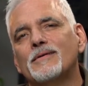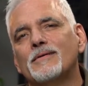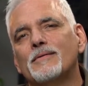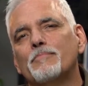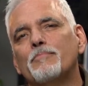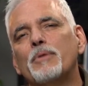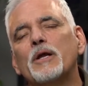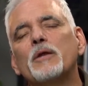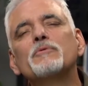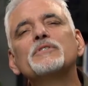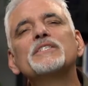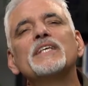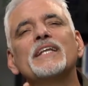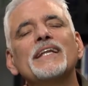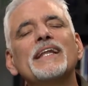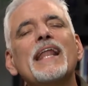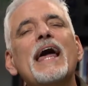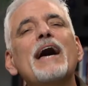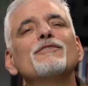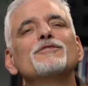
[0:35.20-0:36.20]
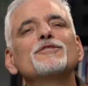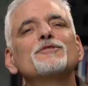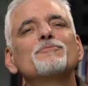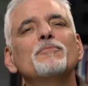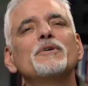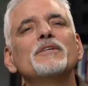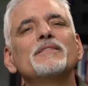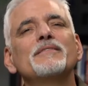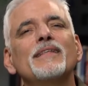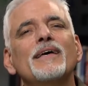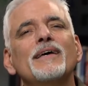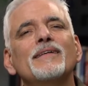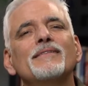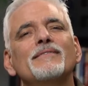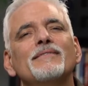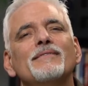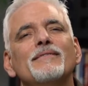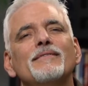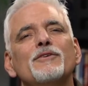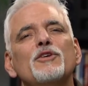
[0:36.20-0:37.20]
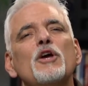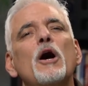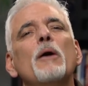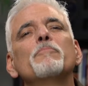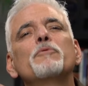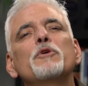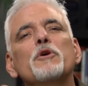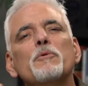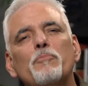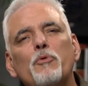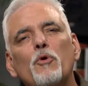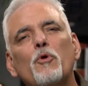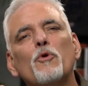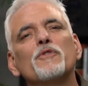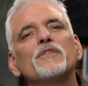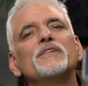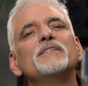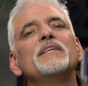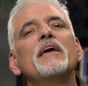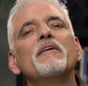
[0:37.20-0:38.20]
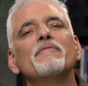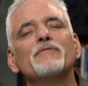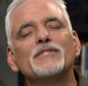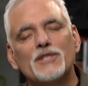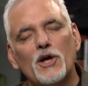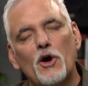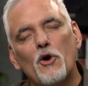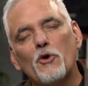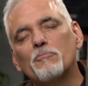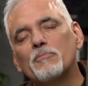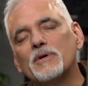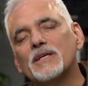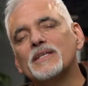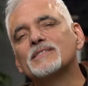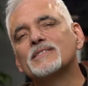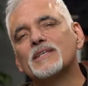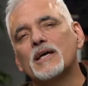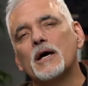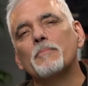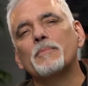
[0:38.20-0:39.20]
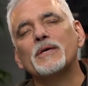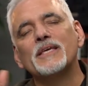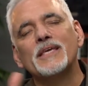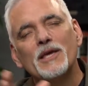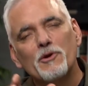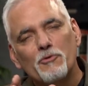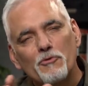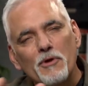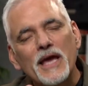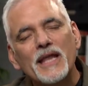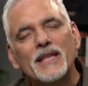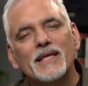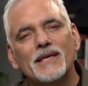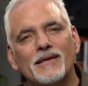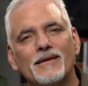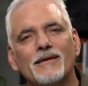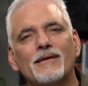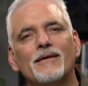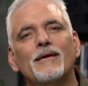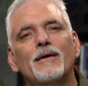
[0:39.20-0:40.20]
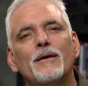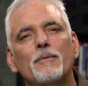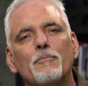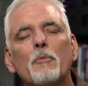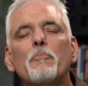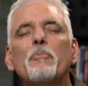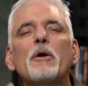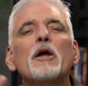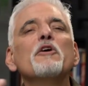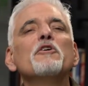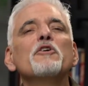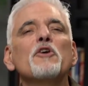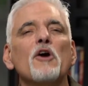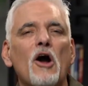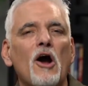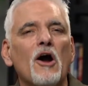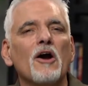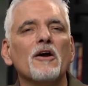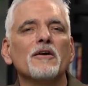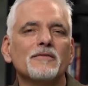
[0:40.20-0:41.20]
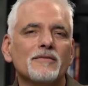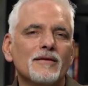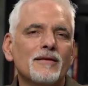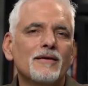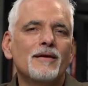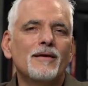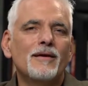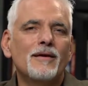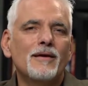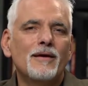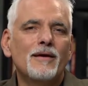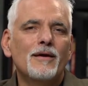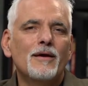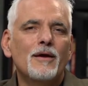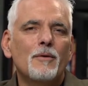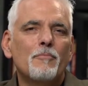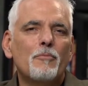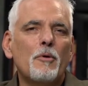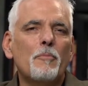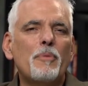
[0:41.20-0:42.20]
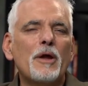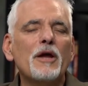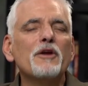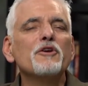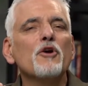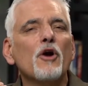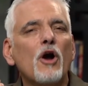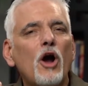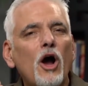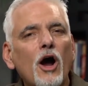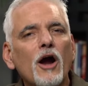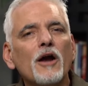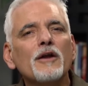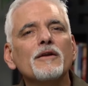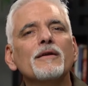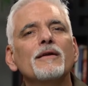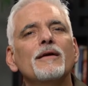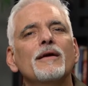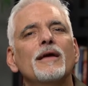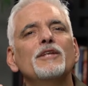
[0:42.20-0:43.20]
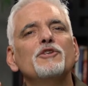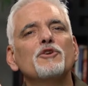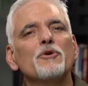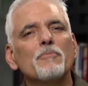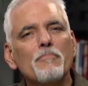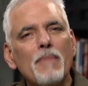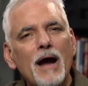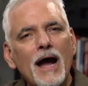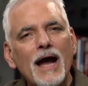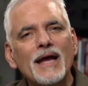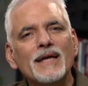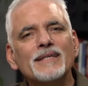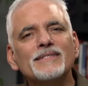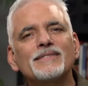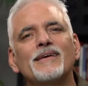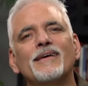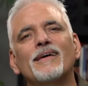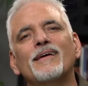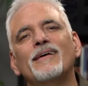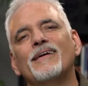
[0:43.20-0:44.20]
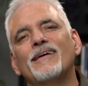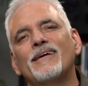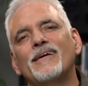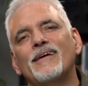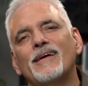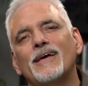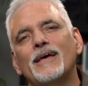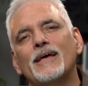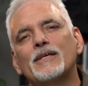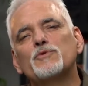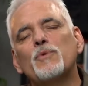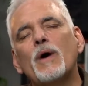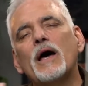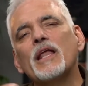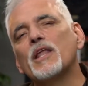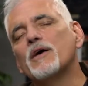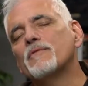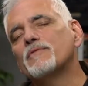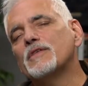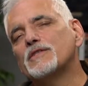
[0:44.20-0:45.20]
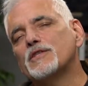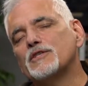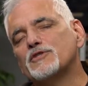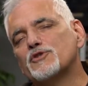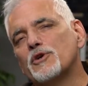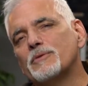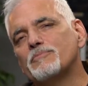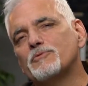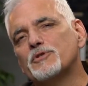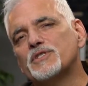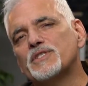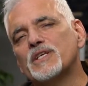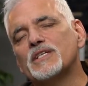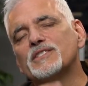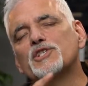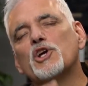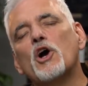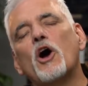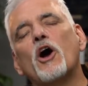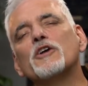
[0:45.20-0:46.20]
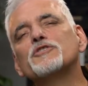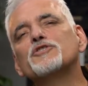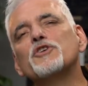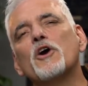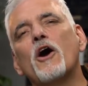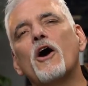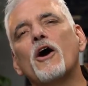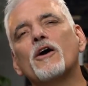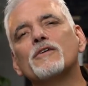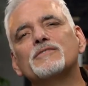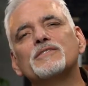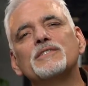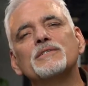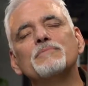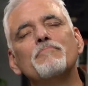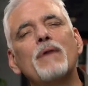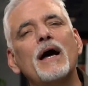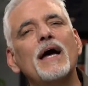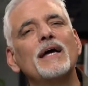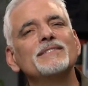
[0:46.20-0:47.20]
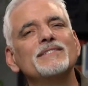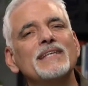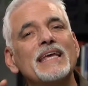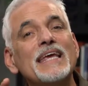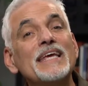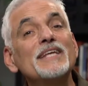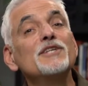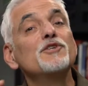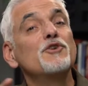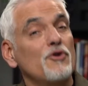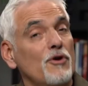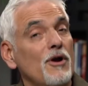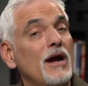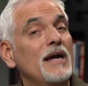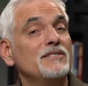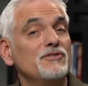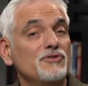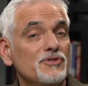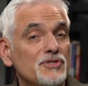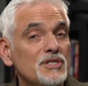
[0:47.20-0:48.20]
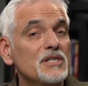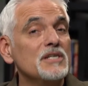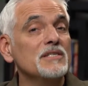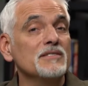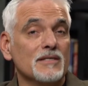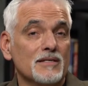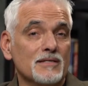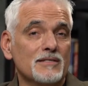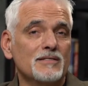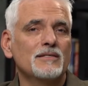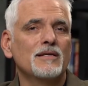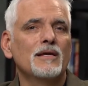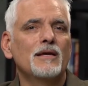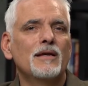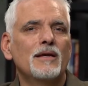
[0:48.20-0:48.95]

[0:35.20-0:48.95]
But it was an announcement that Yom Kippur, the Day of Atonement, is coming. Get ready. Prepare your heart. Prepare your heart and your mind. That's why I love that the scripture says, guard your hearts and minds in Christ Jesus.